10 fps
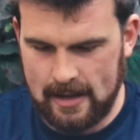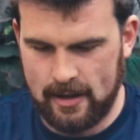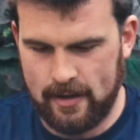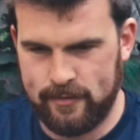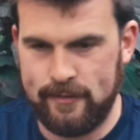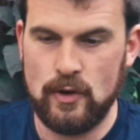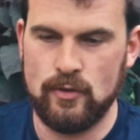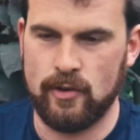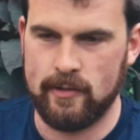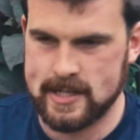in the
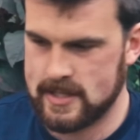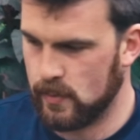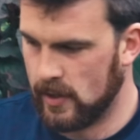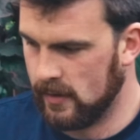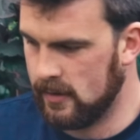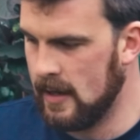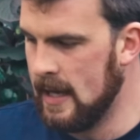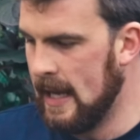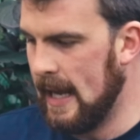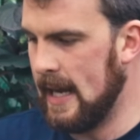food forest world,
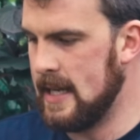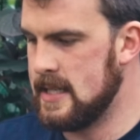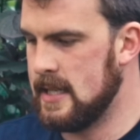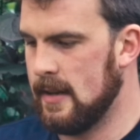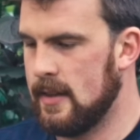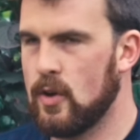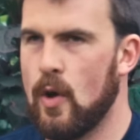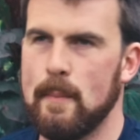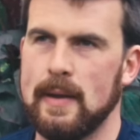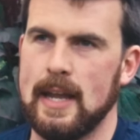is the
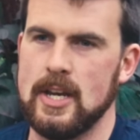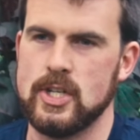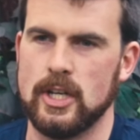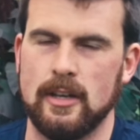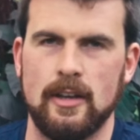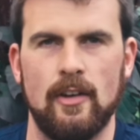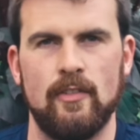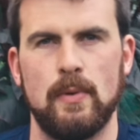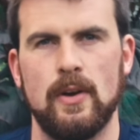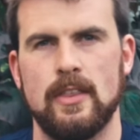combination
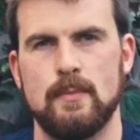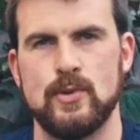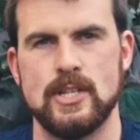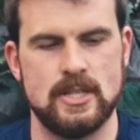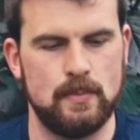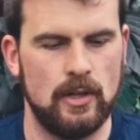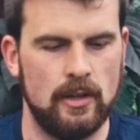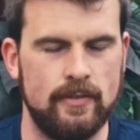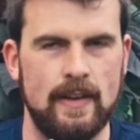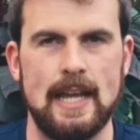of both the
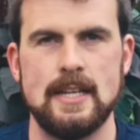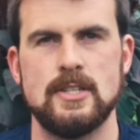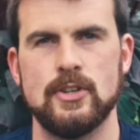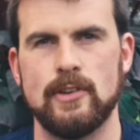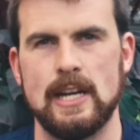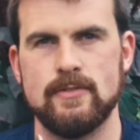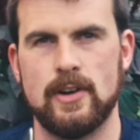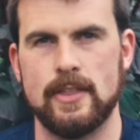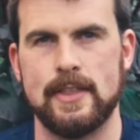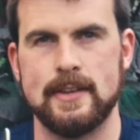principle of integrate
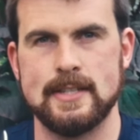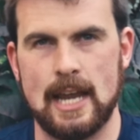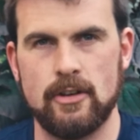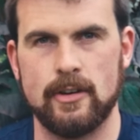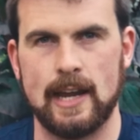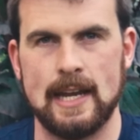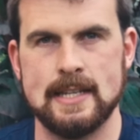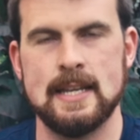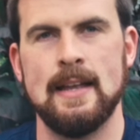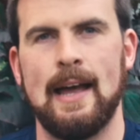rather than
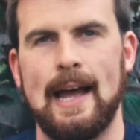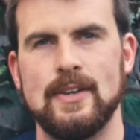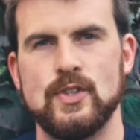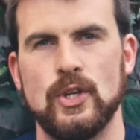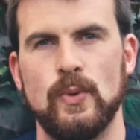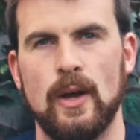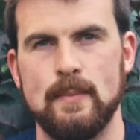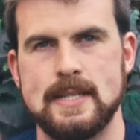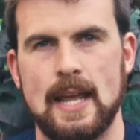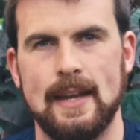segregate and to
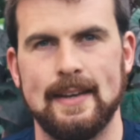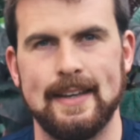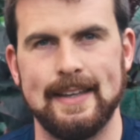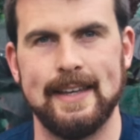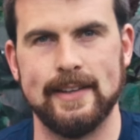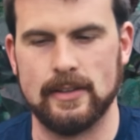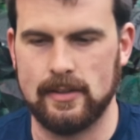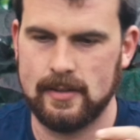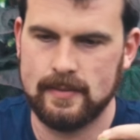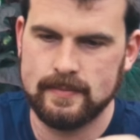obtain a yield.